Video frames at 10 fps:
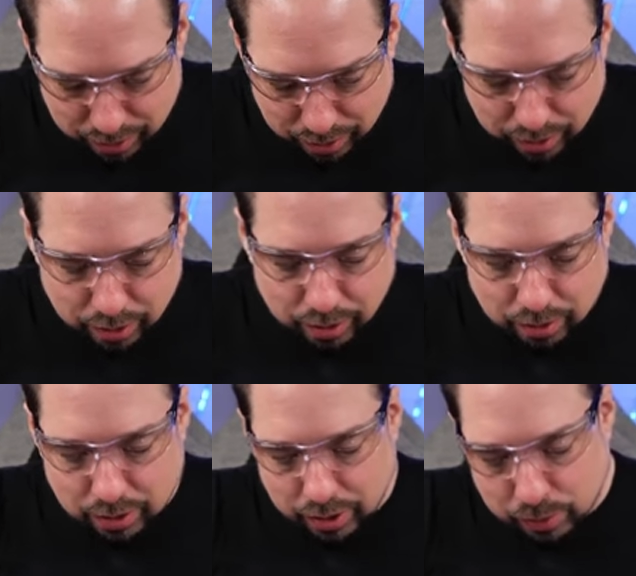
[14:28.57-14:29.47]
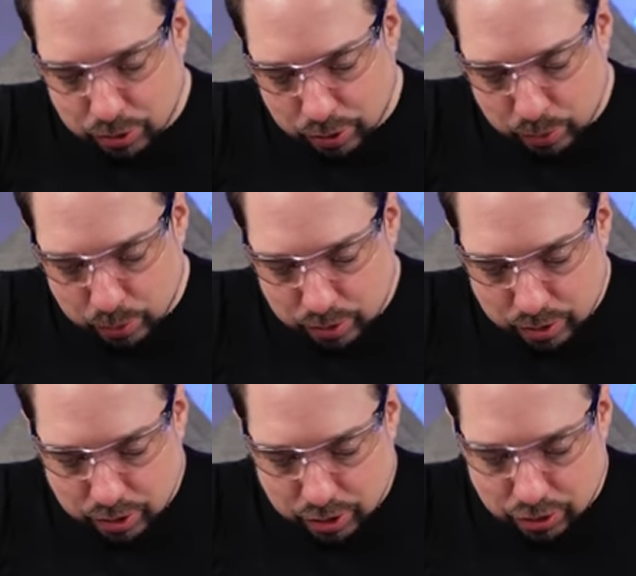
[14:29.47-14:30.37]
Oh, yeah, okay. So
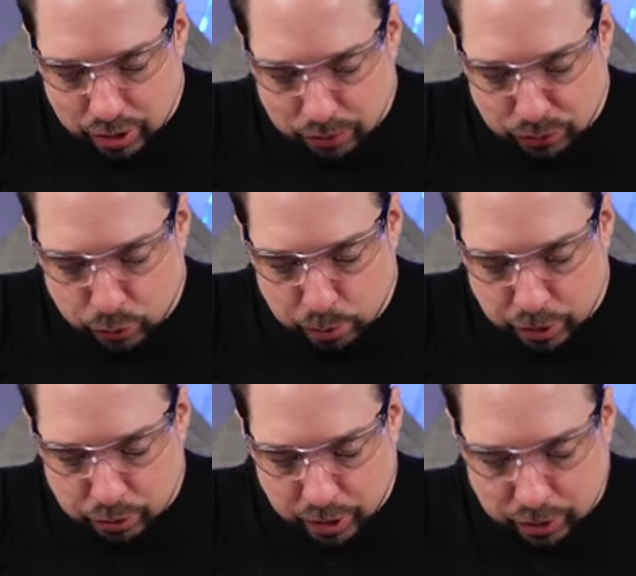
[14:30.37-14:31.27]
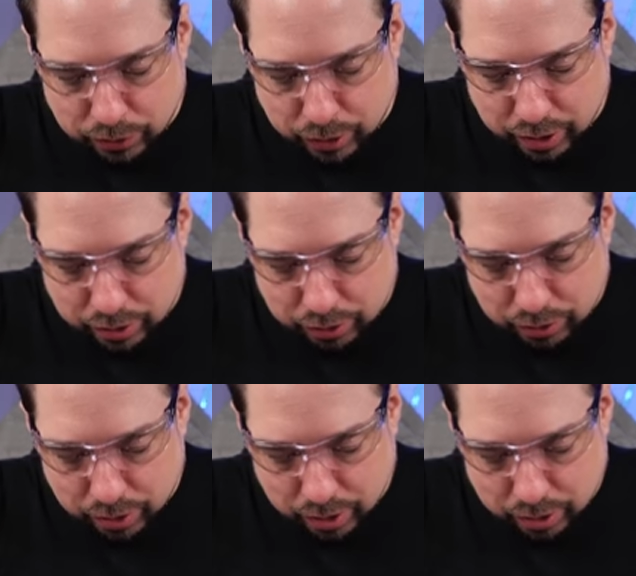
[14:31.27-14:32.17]
it's not a full bit rectifier. That's
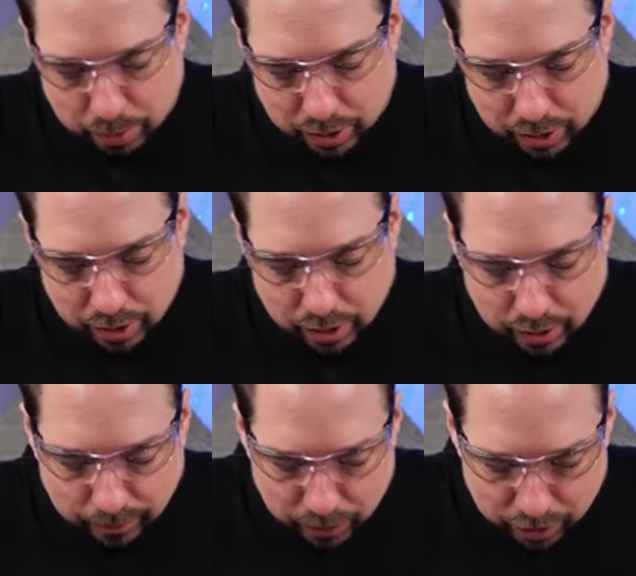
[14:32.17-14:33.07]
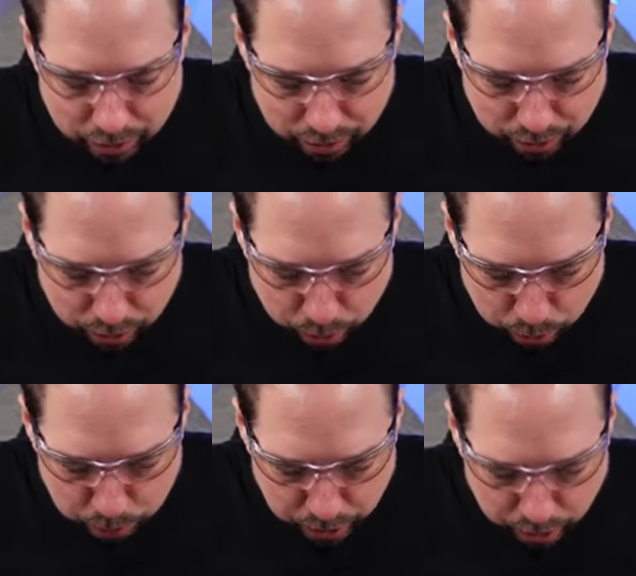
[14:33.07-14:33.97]
okay. But this
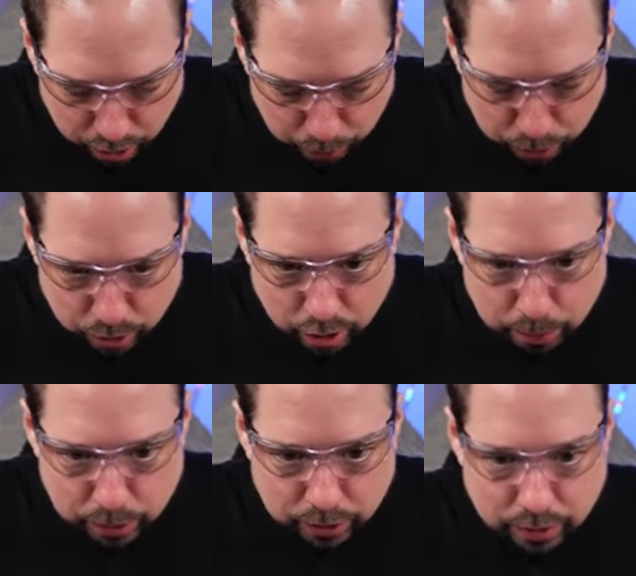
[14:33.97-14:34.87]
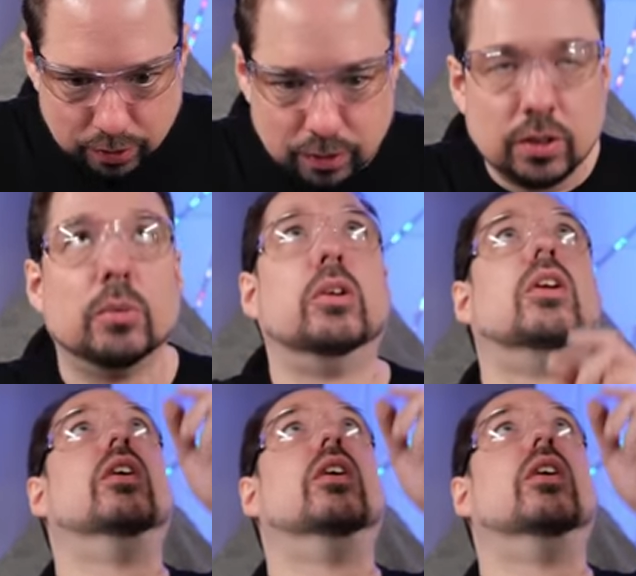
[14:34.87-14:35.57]
could be an optocoupler. Let me...